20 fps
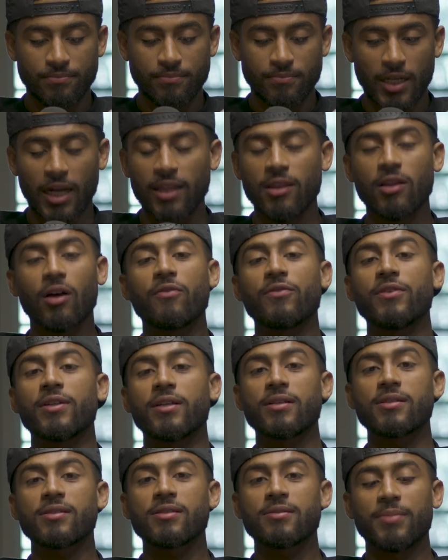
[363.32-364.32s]
I love
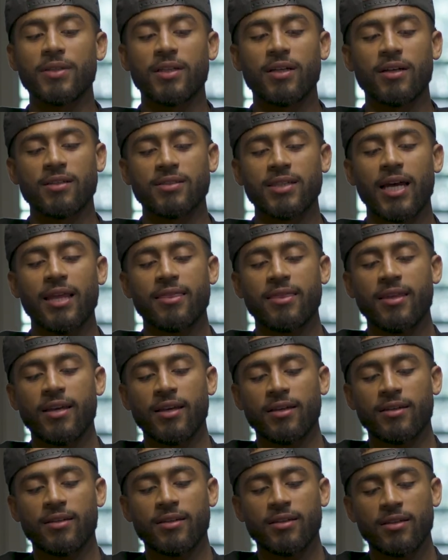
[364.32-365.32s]
this because I
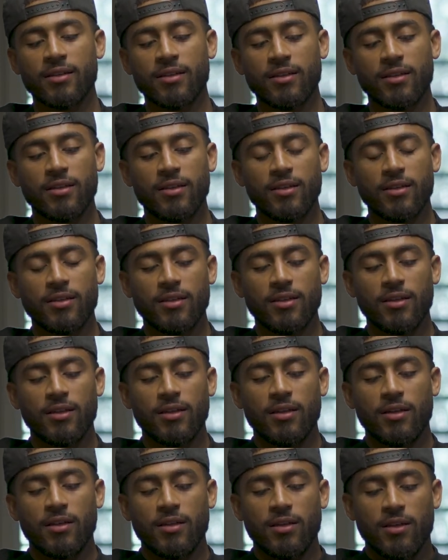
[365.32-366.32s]
think
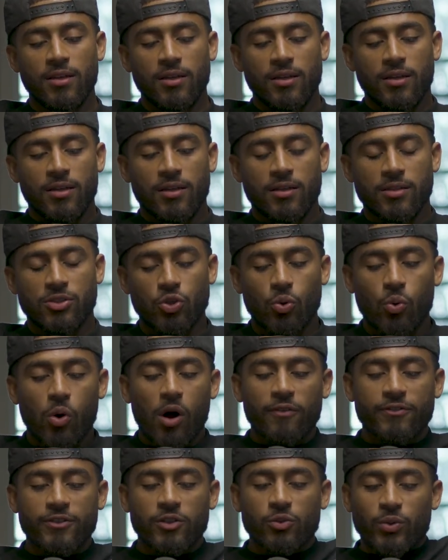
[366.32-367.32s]
so
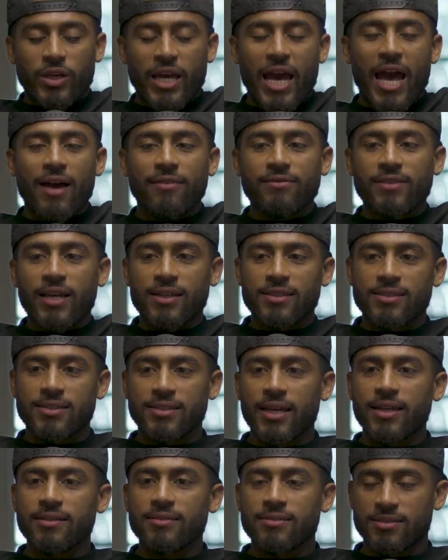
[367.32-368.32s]
often we have that
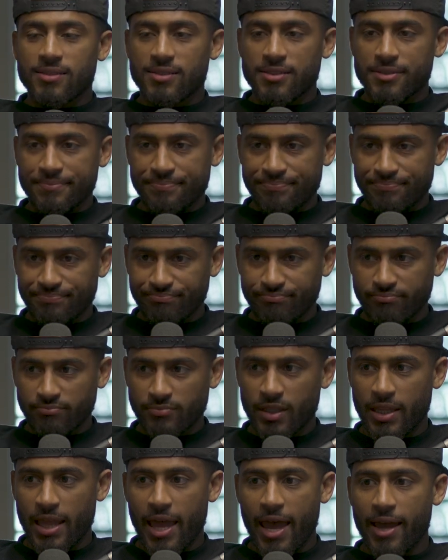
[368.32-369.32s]
sense
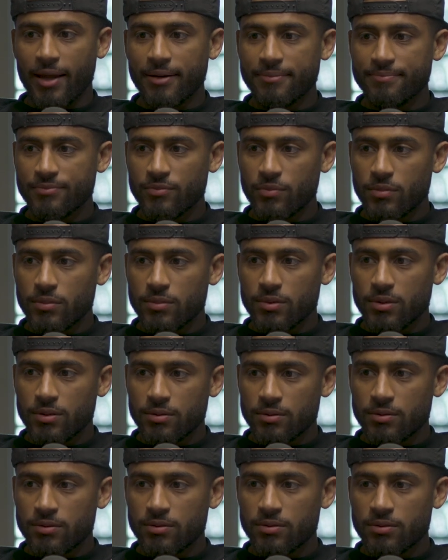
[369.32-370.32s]
that
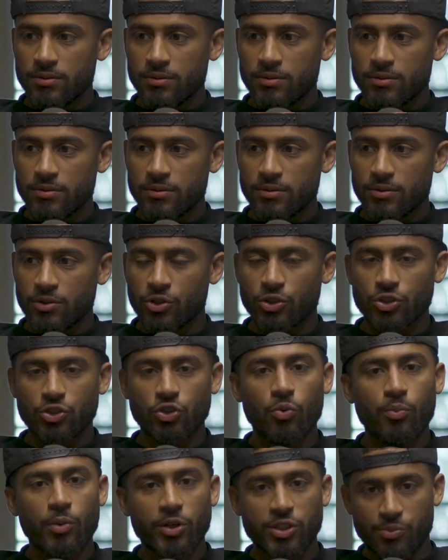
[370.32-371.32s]
there's so
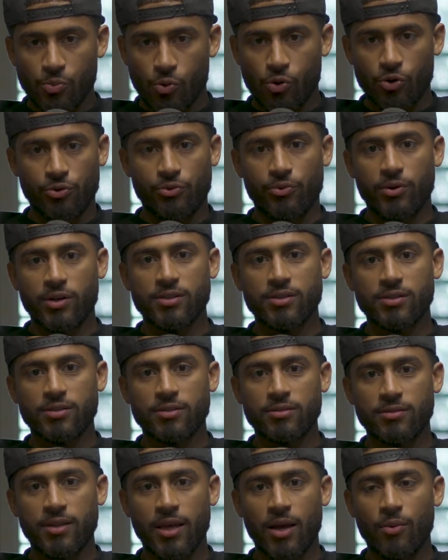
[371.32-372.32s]
much more to us,
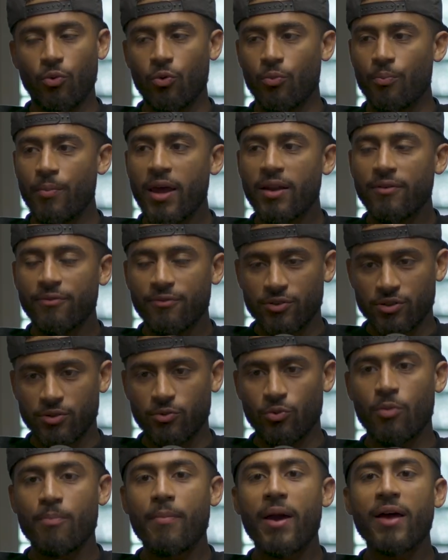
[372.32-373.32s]
that we're meant
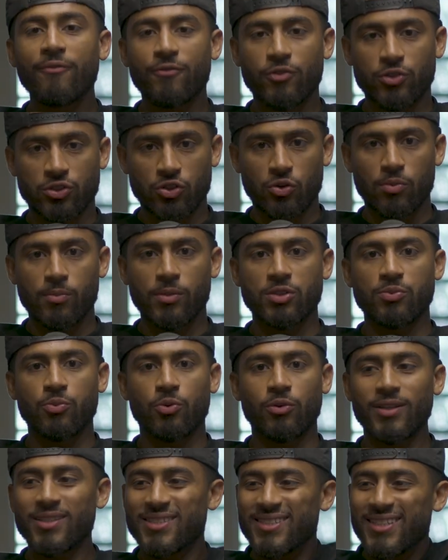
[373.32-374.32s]
for so much more.
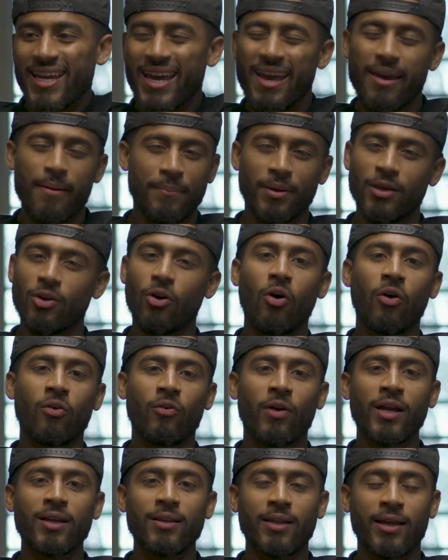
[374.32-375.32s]
This can't be all,
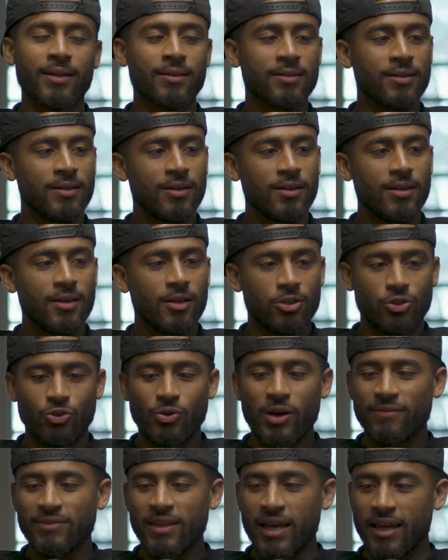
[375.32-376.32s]
right? Like, you
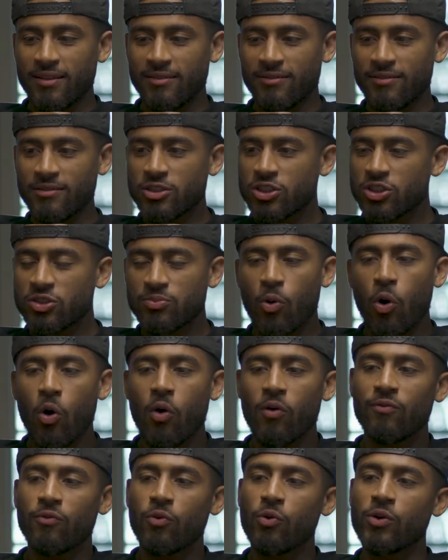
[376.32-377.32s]
have that
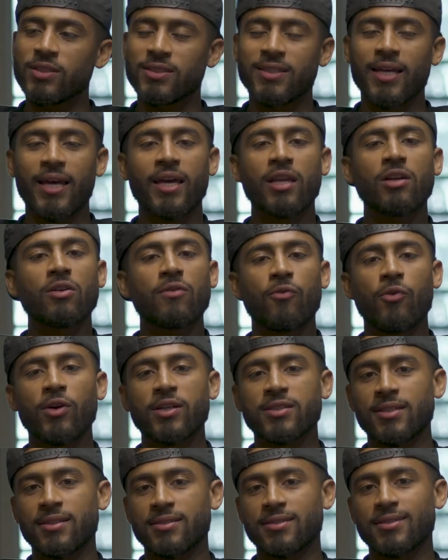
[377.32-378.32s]
small voice, that inner
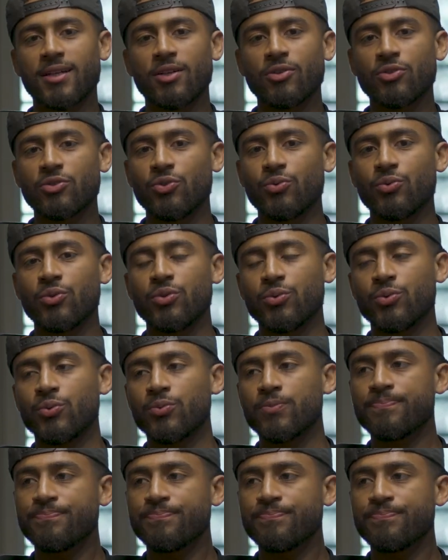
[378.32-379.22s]
voice that's telling you to,